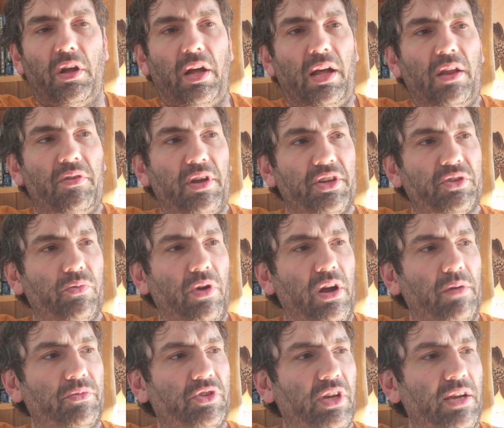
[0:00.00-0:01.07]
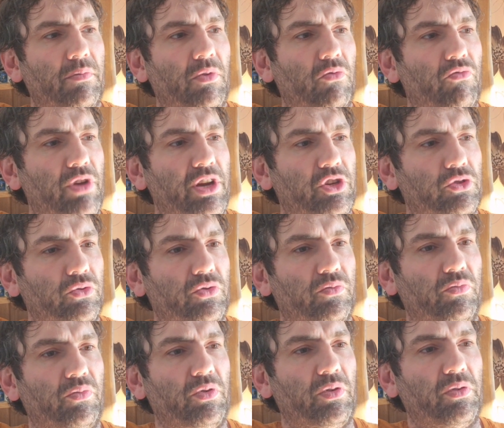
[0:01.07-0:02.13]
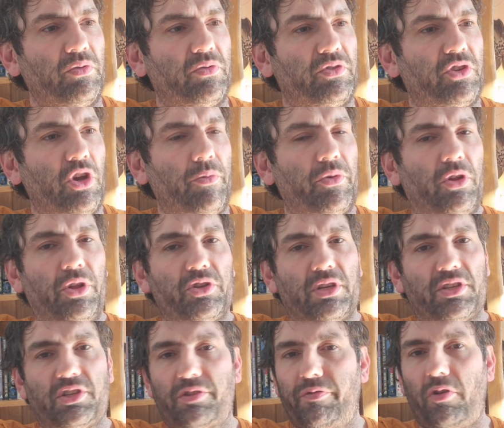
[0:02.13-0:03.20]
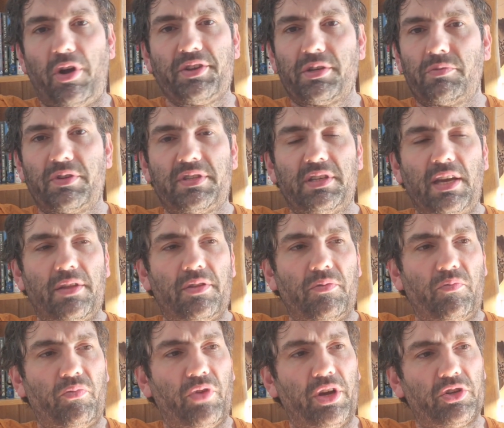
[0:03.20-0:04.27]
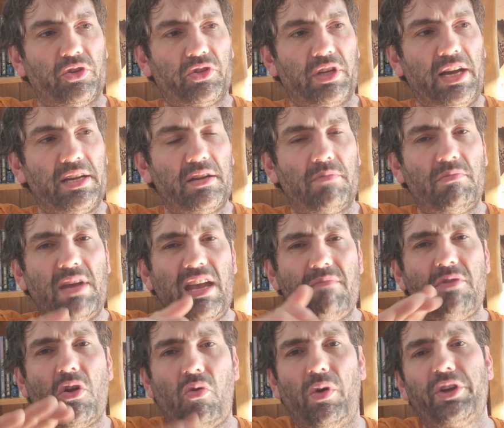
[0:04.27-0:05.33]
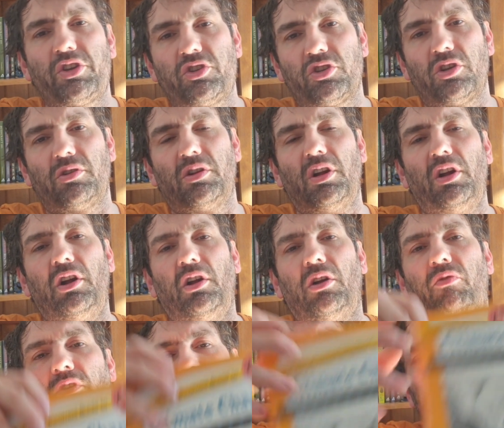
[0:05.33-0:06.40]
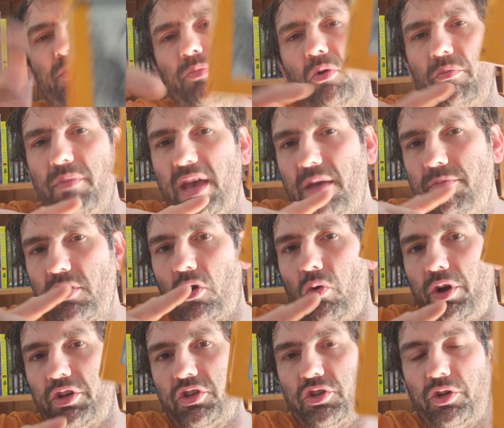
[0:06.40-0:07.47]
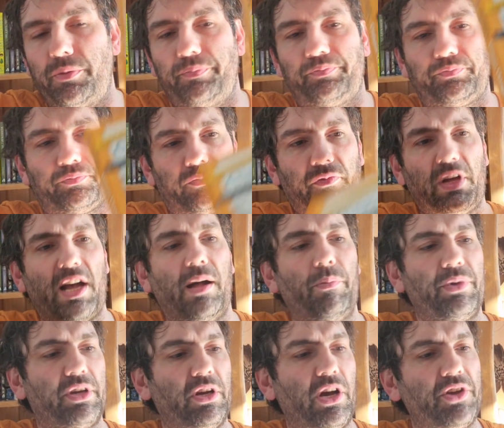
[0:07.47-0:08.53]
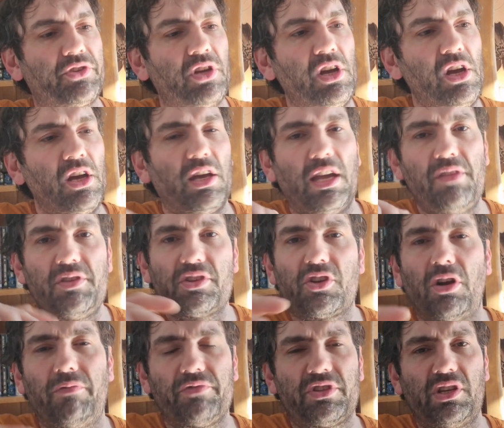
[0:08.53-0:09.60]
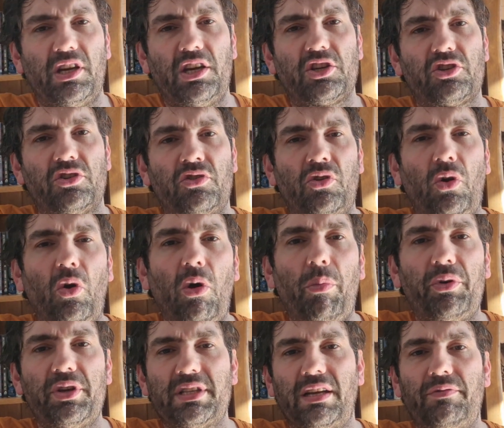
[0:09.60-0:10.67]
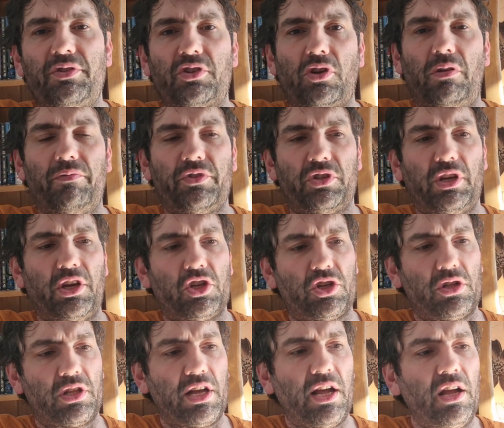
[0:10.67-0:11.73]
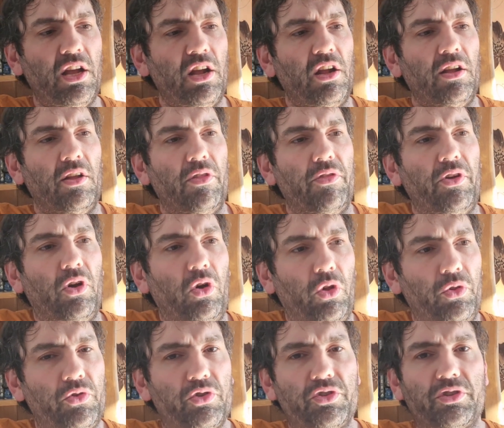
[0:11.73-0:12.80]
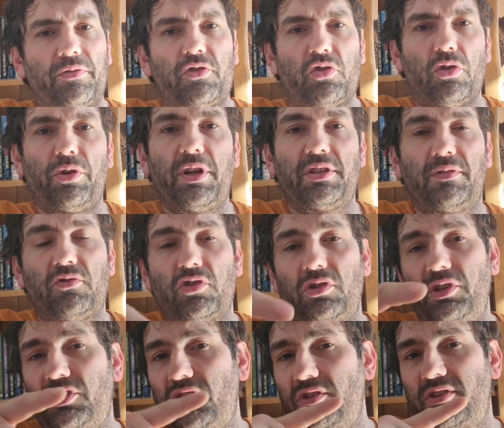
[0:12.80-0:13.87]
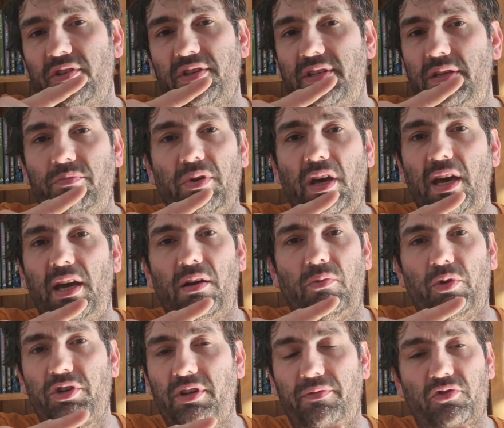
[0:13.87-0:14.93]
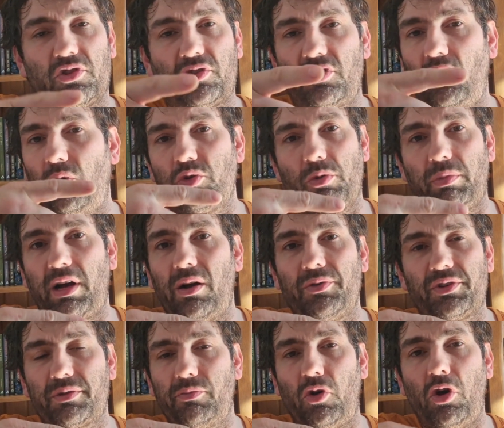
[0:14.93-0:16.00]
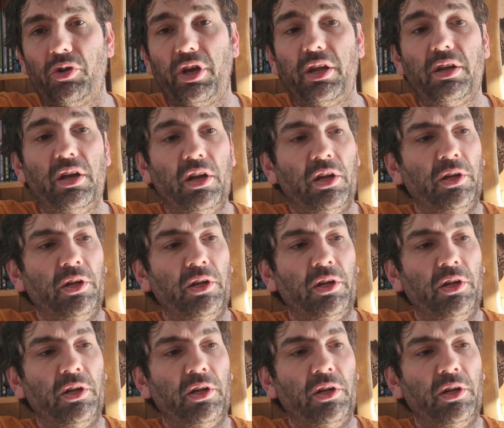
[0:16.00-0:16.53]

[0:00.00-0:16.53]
And that's where I'm saying my racial terminology. That's as far as I'm going to take the racial side. It made me question, reading this book made me question that. Because in this conversation, nobody's having this conversation that the hundreds of trillions, I've just listened to this debate, which I've just told you about this morning.